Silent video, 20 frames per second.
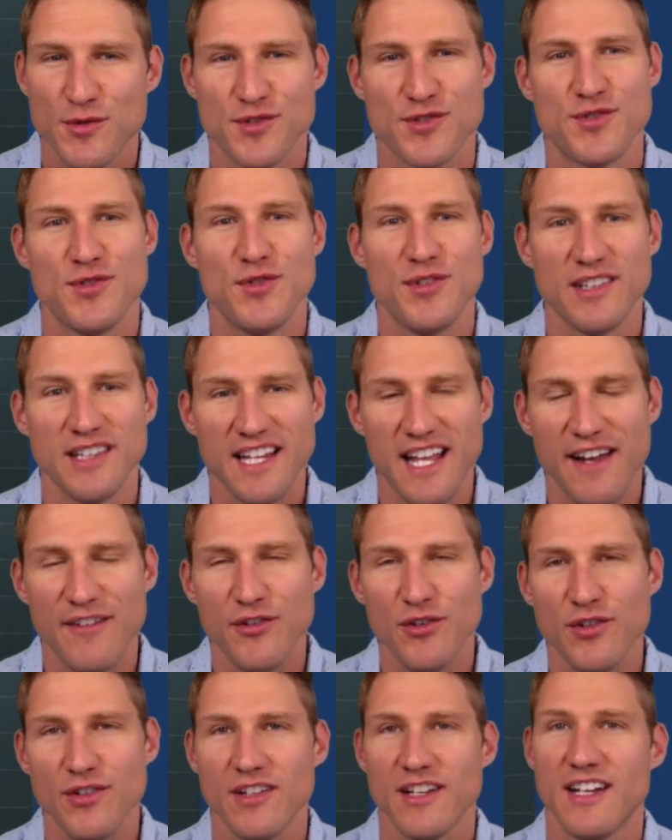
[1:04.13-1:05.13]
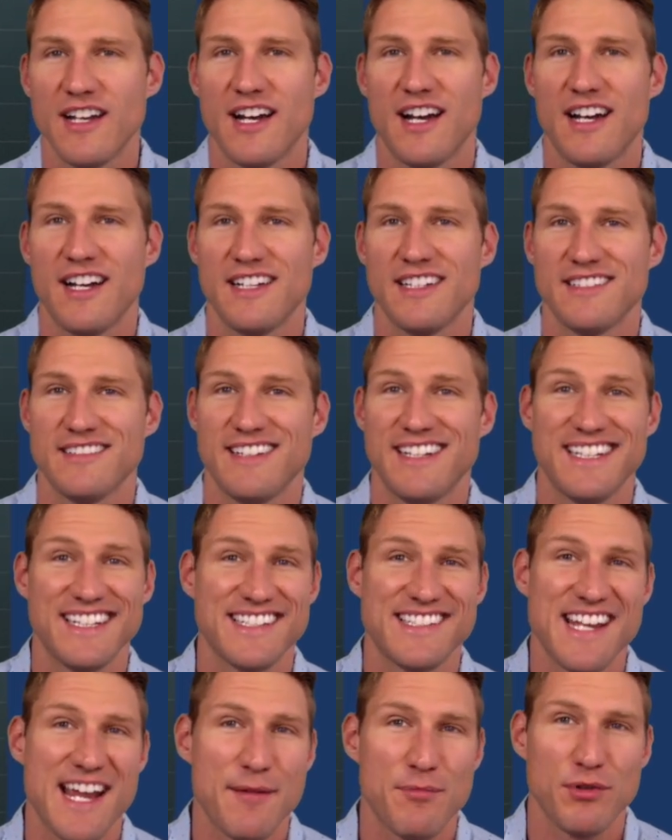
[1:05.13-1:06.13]
student level, an
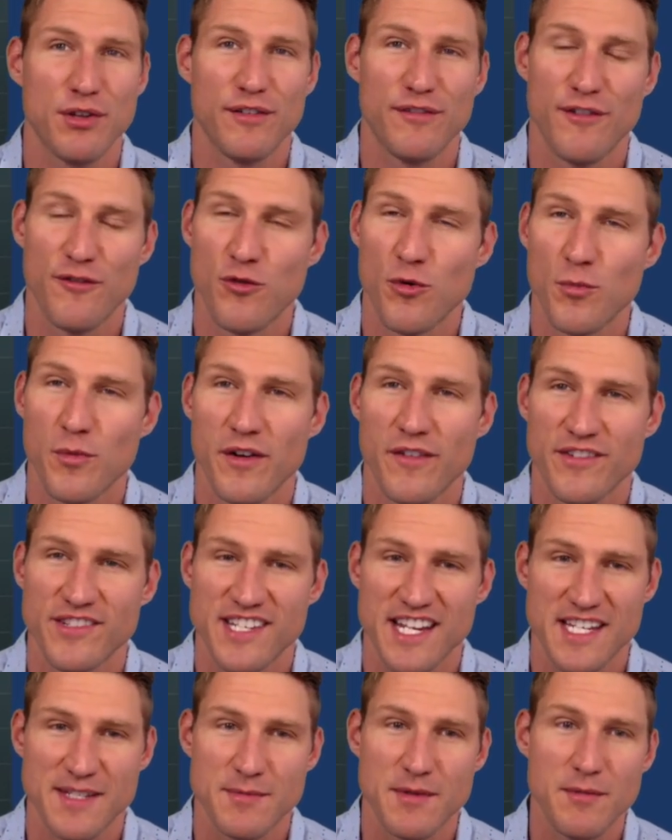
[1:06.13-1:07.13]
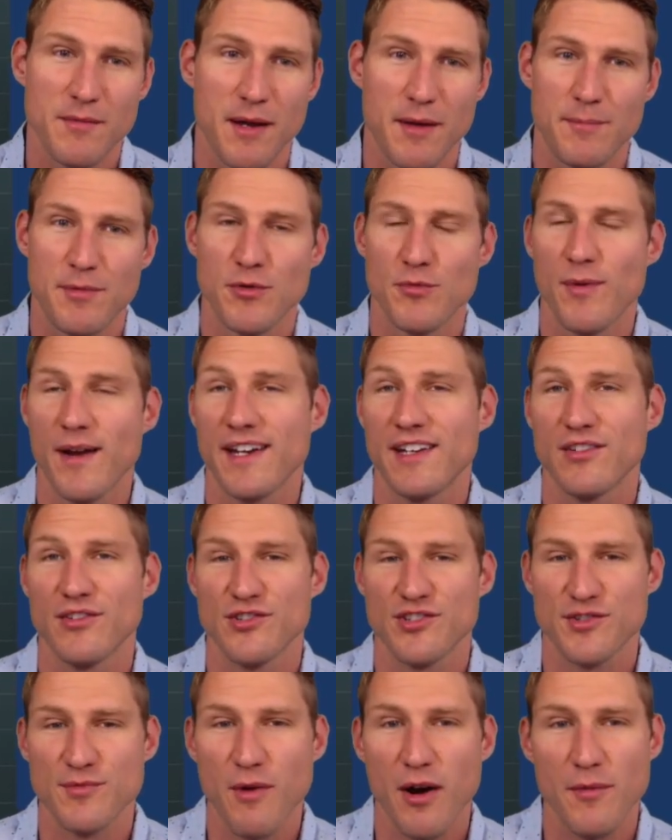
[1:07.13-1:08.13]
example of a formative assessment might be regular
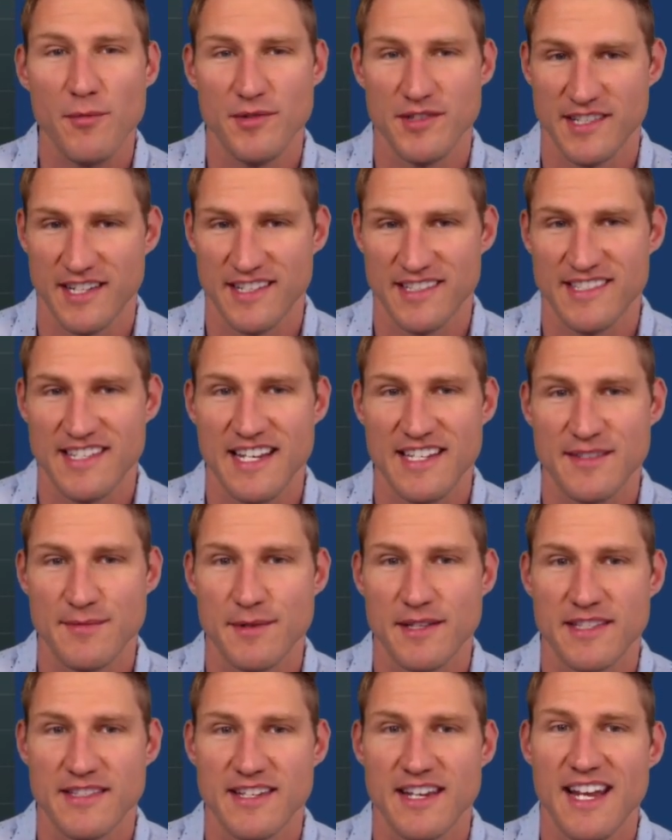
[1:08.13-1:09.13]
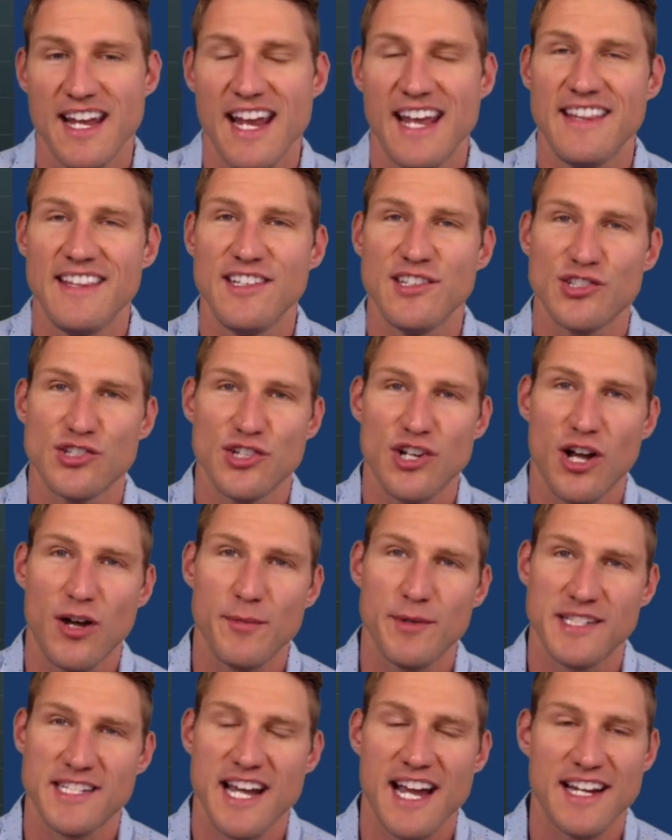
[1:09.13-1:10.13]
SmartMusic assessments, and these should all
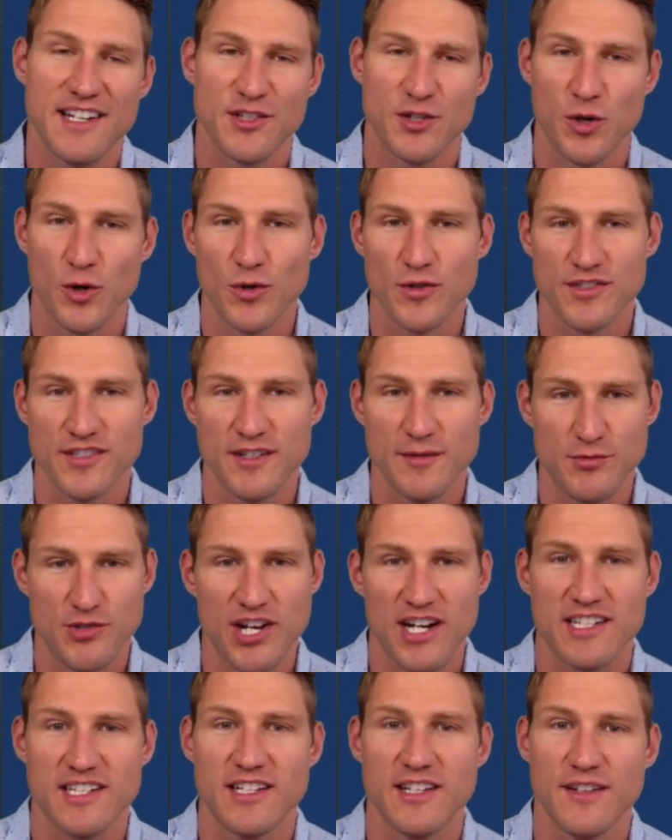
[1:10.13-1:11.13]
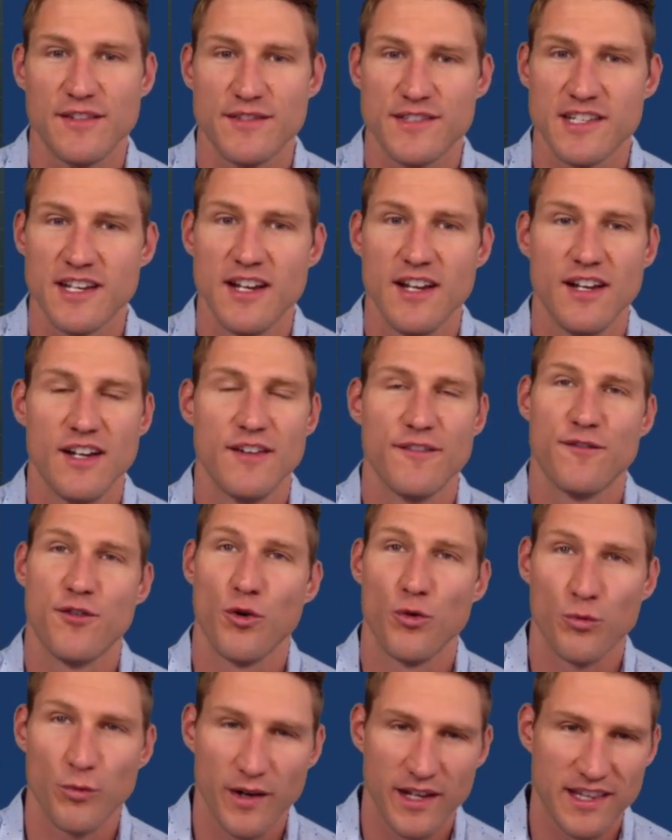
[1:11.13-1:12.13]
be tied to goals and objectives
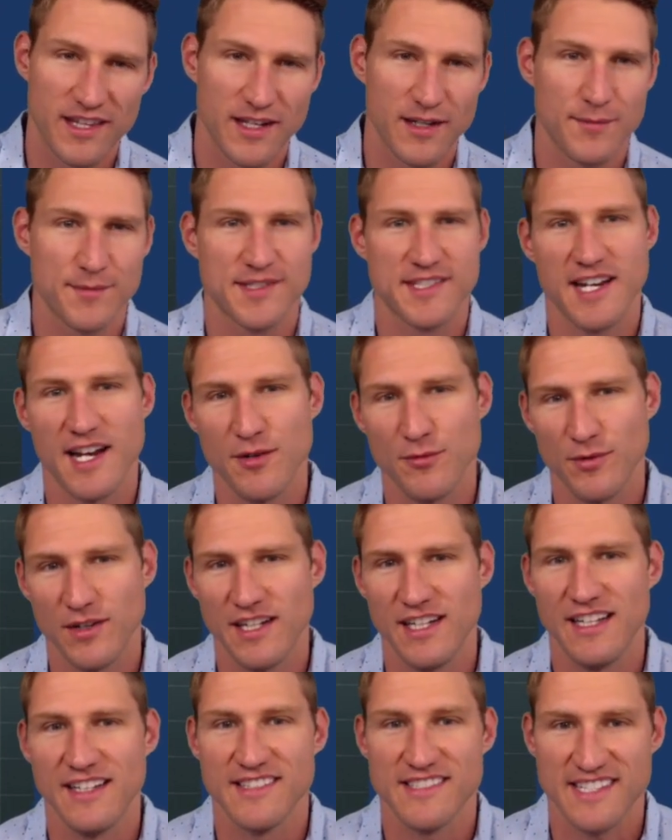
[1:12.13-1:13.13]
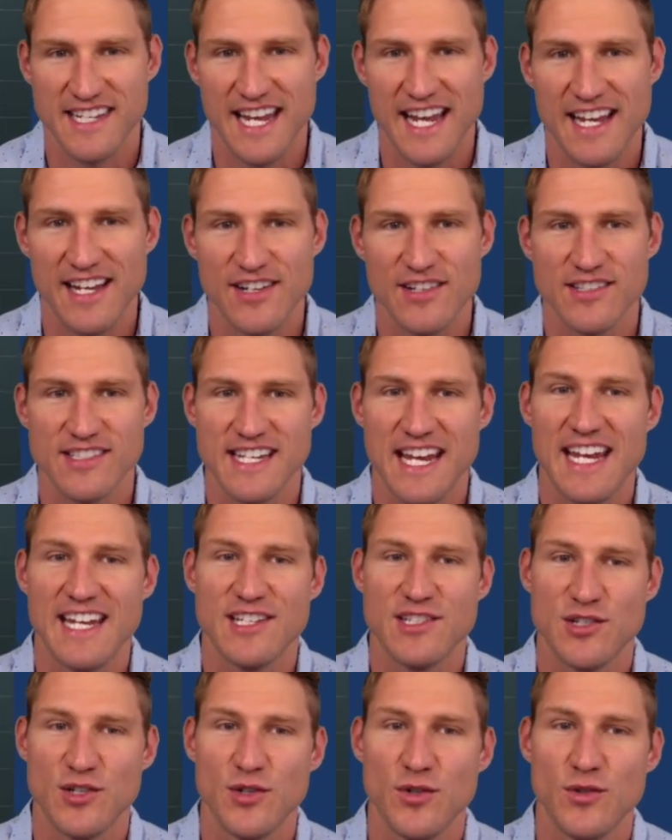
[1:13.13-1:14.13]
for rhythm, sight reading, scales,
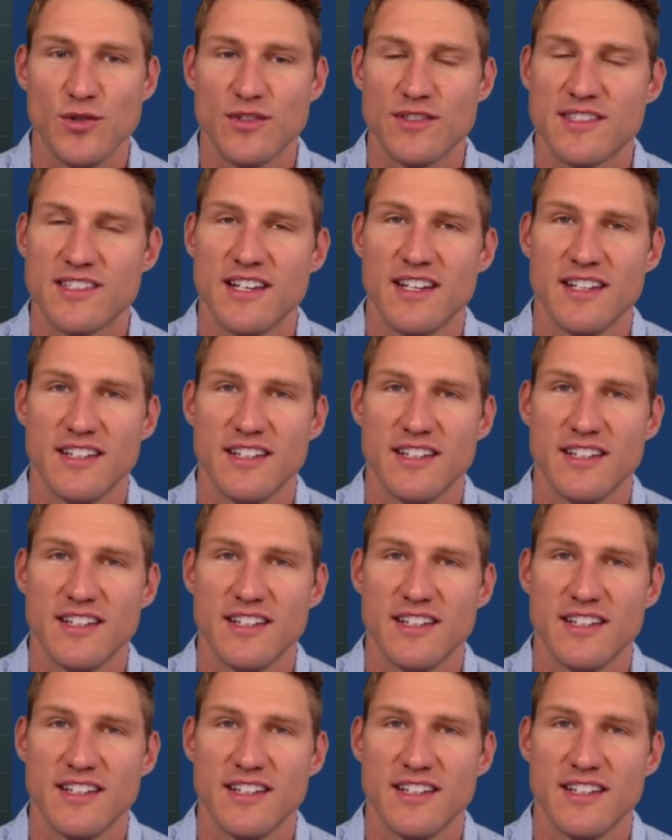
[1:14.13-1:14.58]
etudes,